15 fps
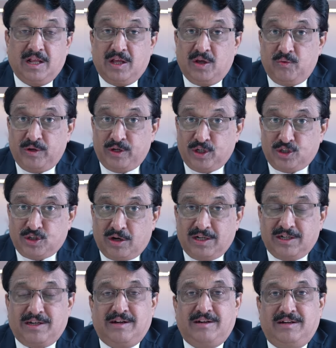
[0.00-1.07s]
When you
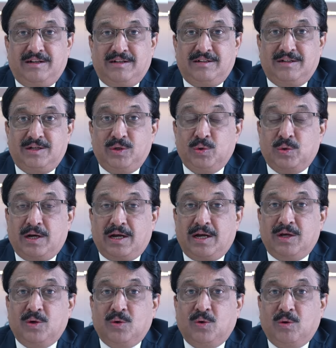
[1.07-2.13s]
joined career, you had a
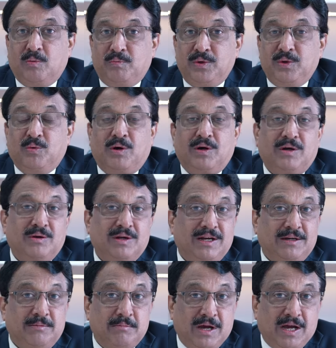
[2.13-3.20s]
hope. You wanted to
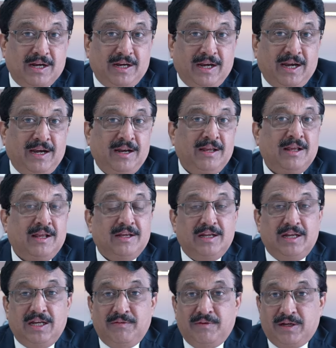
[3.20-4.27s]
get married,
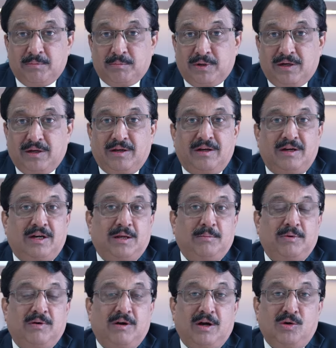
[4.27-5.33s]
live in a particular type
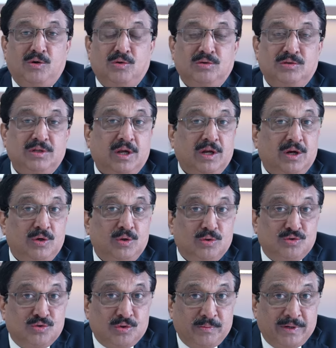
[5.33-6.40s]
of house, do
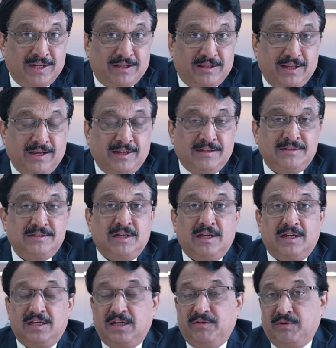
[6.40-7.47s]
so many things,
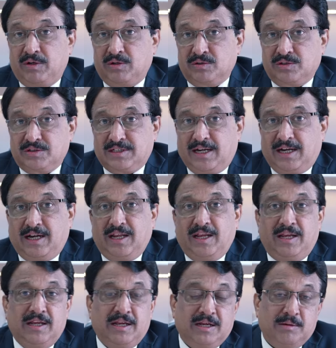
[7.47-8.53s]
give it to
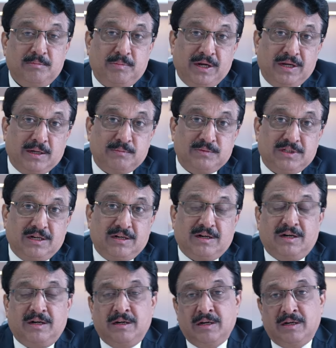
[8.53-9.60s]
society, bring up
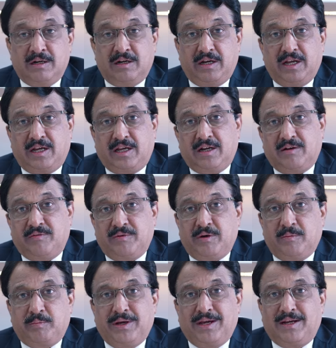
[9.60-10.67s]
children, take care of your
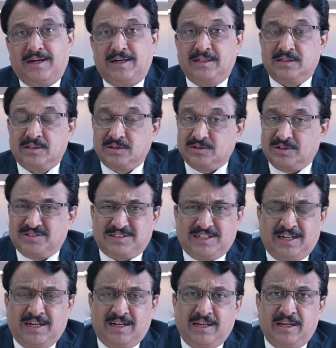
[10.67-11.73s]
parents,
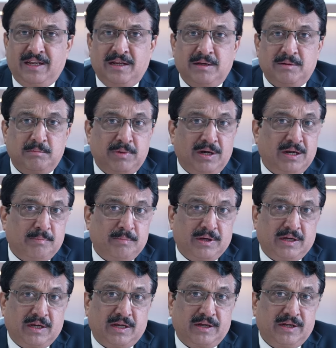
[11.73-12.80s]
society, build up a
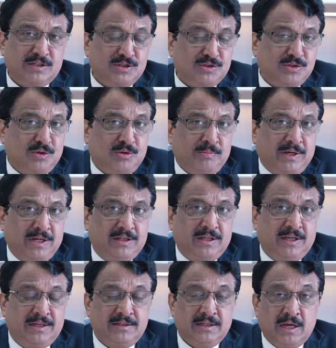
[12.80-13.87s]
career, so many
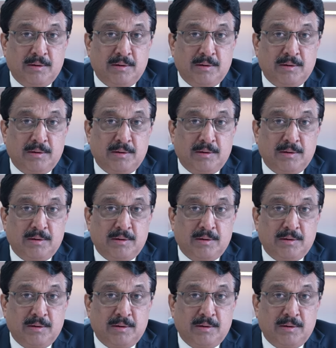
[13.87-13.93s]
things,